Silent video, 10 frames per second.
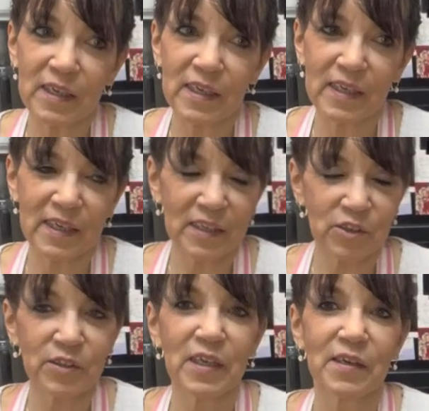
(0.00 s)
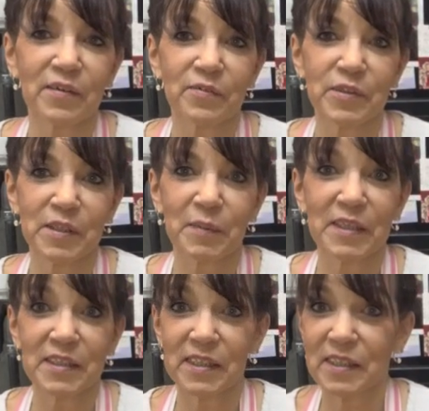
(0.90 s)
and I actually have some
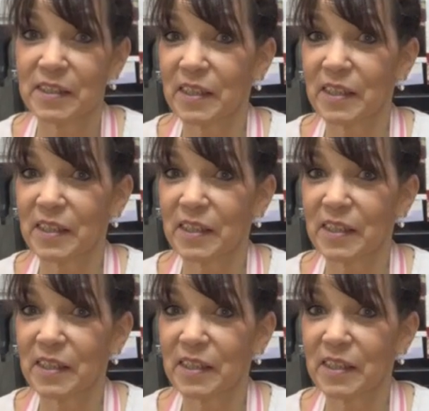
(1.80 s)
ideas,